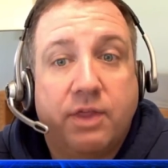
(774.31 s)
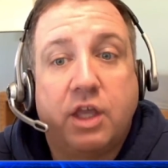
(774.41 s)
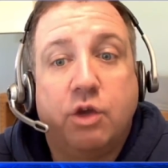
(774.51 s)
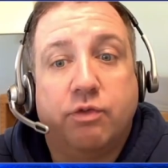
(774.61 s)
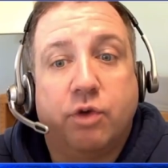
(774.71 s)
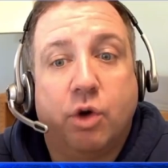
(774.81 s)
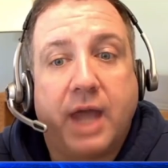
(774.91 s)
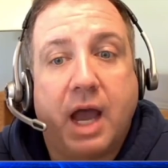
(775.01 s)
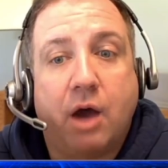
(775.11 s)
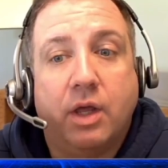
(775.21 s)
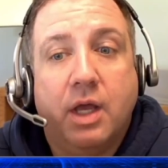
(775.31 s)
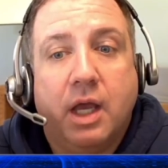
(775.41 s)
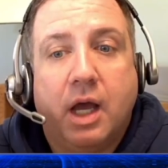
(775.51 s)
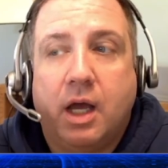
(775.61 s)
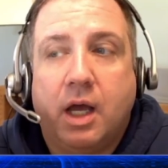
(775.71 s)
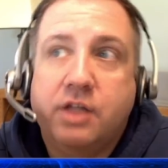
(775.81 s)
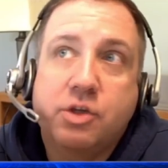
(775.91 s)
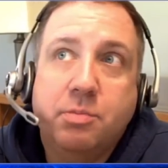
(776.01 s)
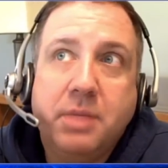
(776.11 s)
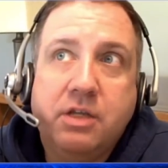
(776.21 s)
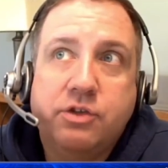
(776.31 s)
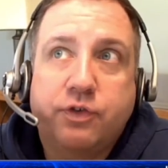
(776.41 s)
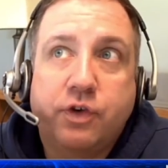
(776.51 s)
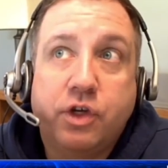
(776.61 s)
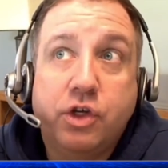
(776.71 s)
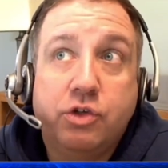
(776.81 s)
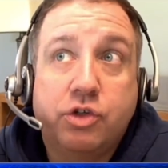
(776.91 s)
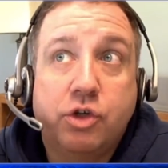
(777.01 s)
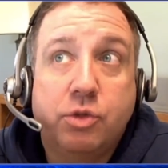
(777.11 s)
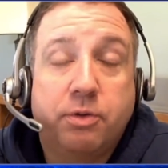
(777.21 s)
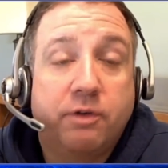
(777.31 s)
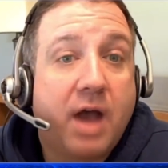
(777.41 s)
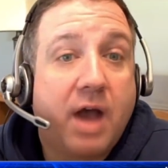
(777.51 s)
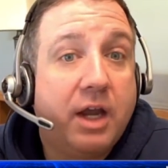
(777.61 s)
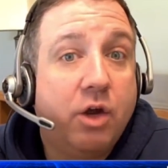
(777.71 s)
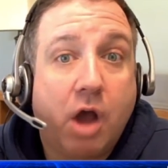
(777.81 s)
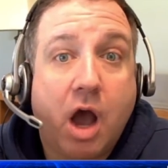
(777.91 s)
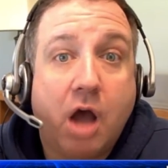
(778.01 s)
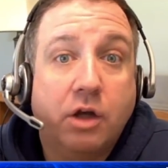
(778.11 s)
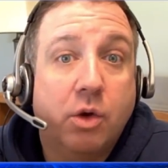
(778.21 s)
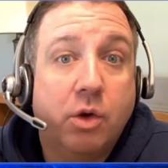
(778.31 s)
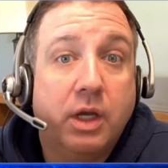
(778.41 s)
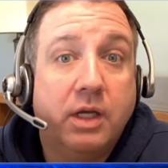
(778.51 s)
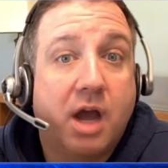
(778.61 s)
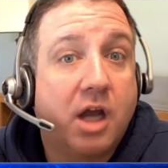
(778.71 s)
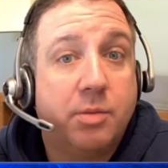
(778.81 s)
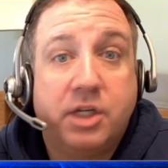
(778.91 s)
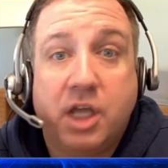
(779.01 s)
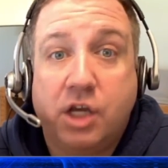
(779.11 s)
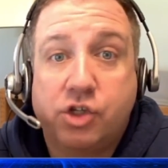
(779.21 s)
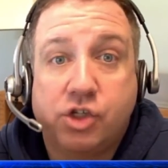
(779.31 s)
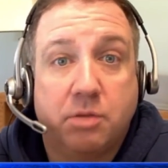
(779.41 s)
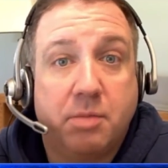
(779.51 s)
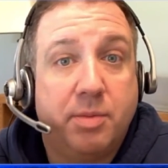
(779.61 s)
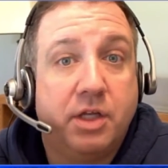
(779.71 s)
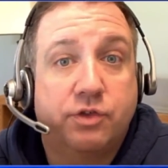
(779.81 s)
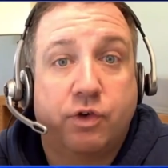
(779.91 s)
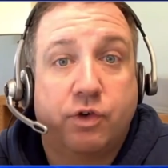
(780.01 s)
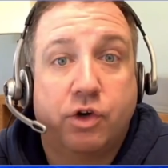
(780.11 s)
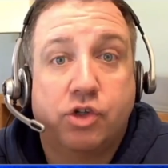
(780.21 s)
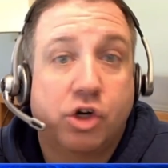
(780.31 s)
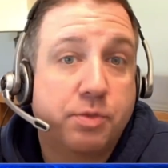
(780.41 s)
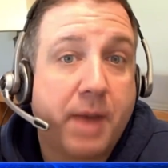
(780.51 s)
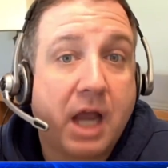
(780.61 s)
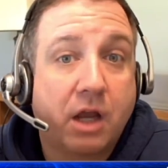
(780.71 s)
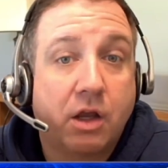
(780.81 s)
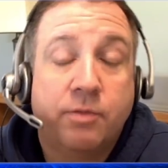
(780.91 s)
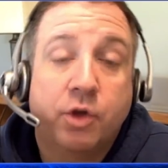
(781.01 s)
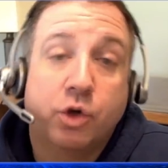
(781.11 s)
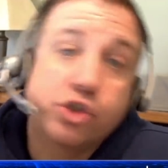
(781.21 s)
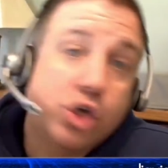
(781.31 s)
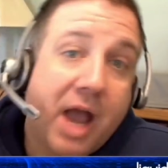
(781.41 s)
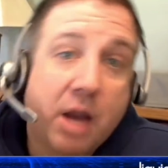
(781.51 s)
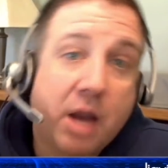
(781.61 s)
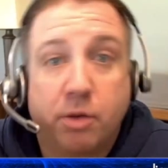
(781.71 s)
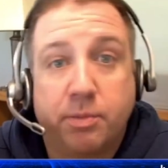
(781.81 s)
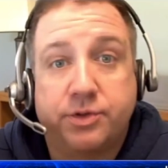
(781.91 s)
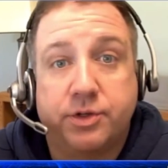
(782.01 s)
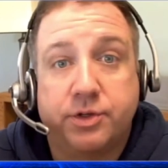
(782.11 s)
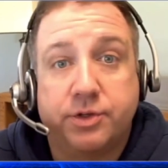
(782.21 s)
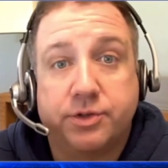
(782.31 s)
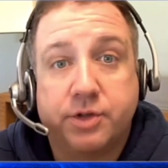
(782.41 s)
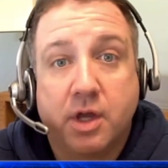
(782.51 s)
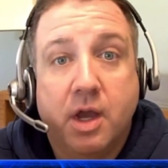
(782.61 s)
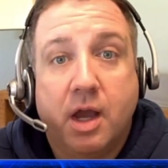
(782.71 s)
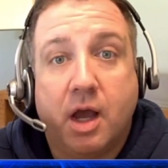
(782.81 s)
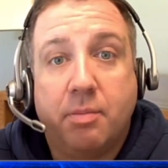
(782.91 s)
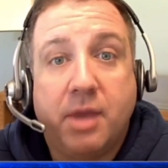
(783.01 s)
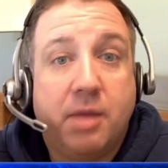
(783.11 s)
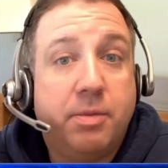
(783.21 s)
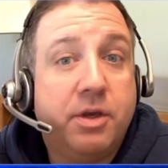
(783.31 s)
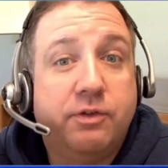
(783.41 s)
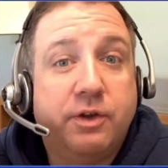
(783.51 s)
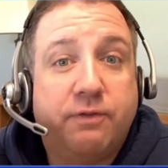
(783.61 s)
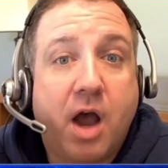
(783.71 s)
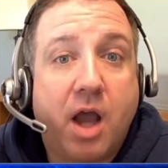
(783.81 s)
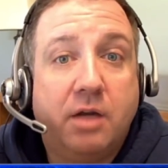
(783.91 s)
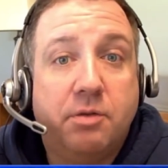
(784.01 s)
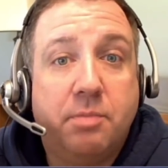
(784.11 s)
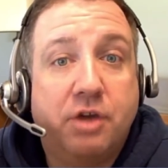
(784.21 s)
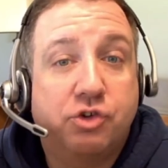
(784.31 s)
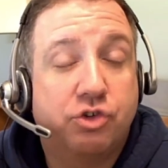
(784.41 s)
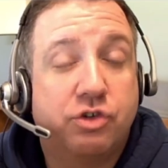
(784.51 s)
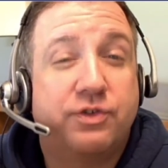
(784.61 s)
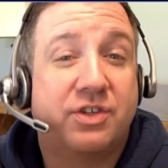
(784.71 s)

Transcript: that you've rolled out. Uh, it's a means for you to provide on- ongoing documentation. Maybe it's for chargeback or showback purposes. Uh, maybe you've defined measures of